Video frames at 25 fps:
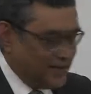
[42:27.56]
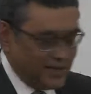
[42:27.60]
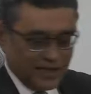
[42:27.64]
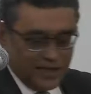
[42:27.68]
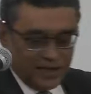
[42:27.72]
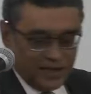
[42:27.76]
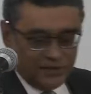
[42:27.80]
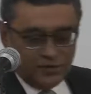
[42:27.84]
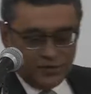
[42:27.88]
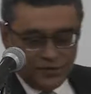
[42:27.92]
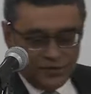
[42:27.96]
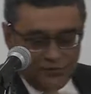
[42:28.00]

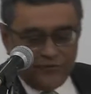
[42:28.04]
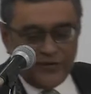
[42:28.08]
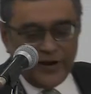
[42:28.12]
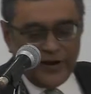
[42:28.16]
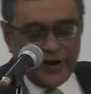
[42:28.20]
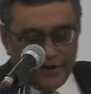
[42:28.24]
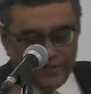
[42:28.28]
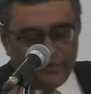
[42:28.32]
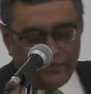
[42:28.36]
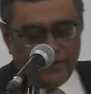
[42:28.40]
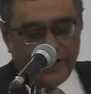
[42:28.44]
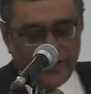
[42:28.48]
This was a
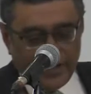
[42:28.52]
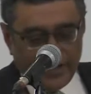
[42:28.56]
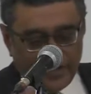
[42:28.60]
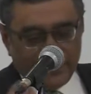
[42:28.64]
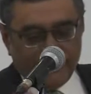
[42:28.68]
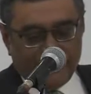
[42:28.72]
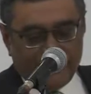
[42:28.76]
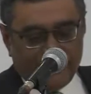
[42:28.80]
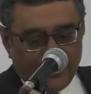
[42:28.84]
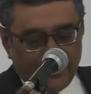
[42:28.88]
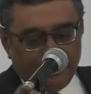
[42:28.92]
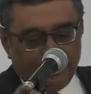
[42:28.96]
very, very
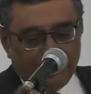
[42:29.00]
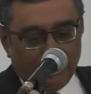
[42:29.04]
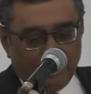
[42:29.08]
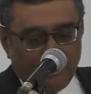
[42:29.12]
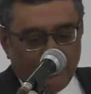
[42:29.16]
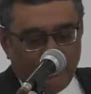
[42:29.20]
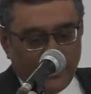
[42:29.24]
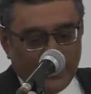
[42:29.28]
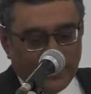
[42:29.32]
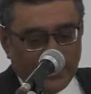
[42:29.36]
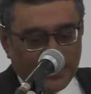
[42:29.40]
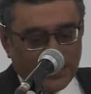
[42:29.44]
different
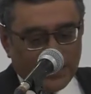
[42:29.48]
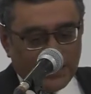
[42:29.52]
movement.